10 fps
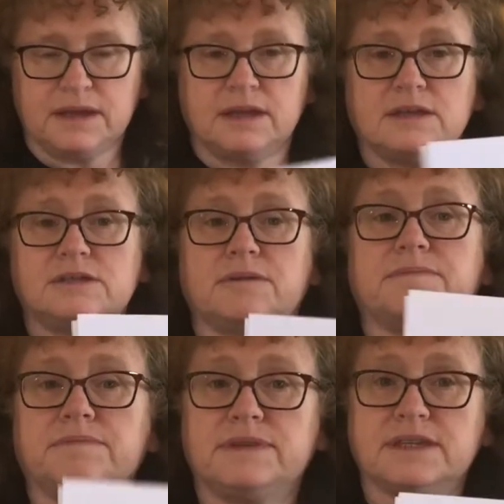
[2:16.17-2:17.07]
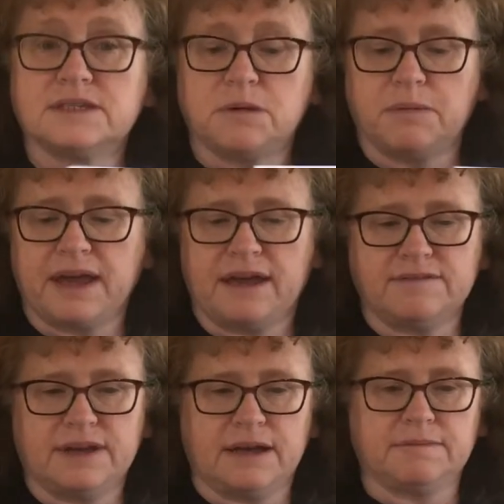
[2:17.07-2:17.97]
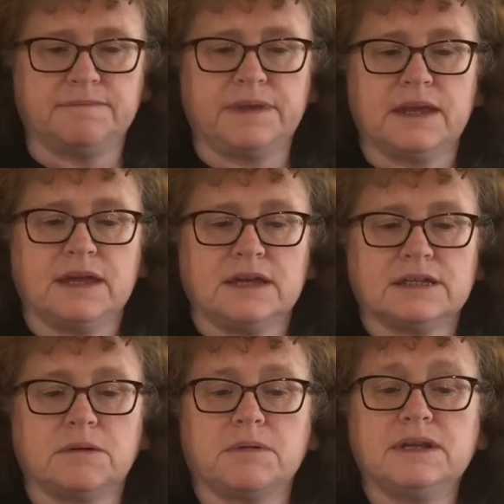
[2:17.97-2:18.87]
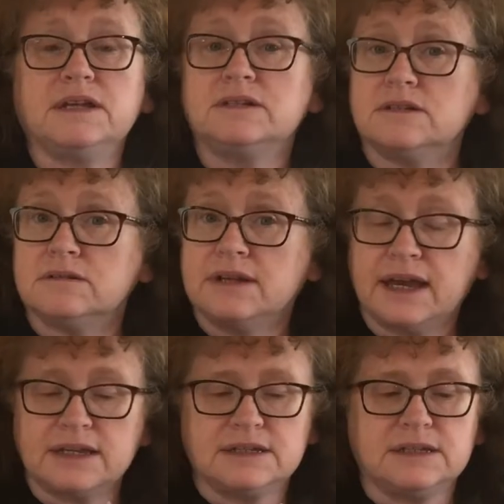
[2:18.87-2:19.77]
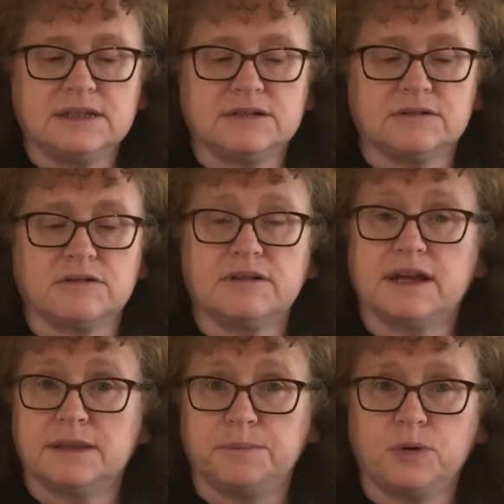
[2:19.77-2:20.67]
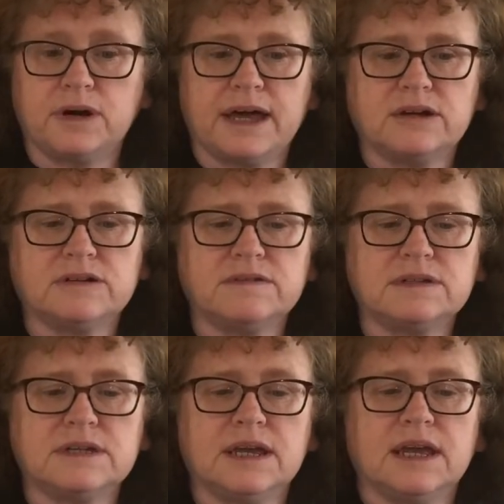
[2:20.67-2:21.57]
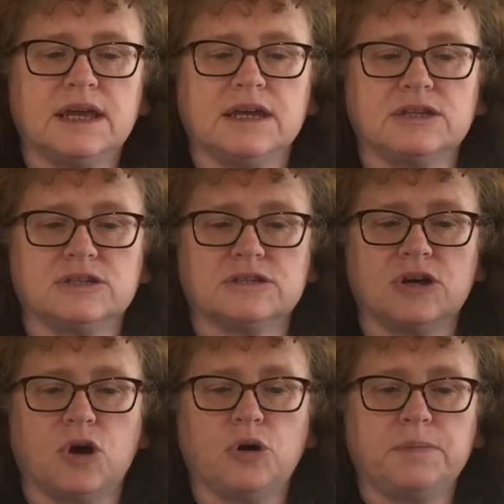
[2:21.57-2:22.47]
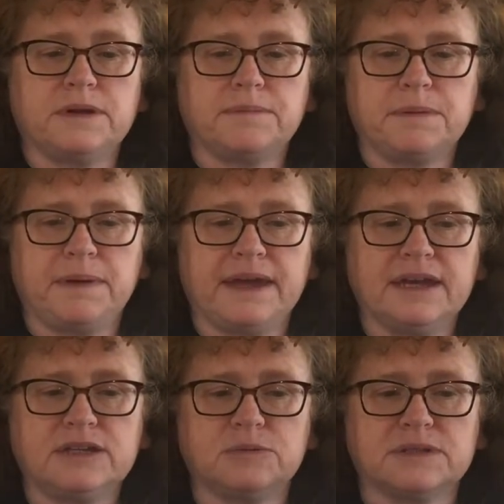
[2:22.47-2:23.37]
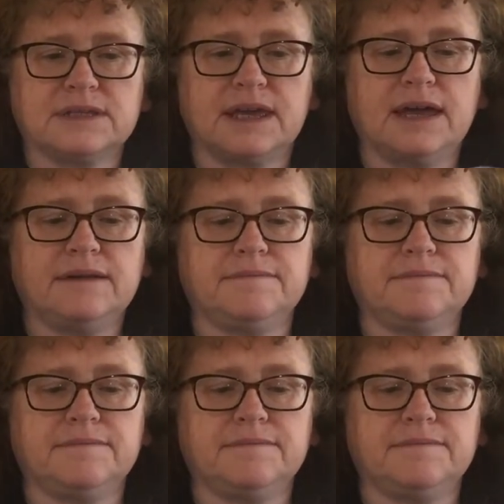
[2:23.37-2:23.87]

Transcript: So this is what we have now. So what we need to do next to create the book out of it is just to open up the page once again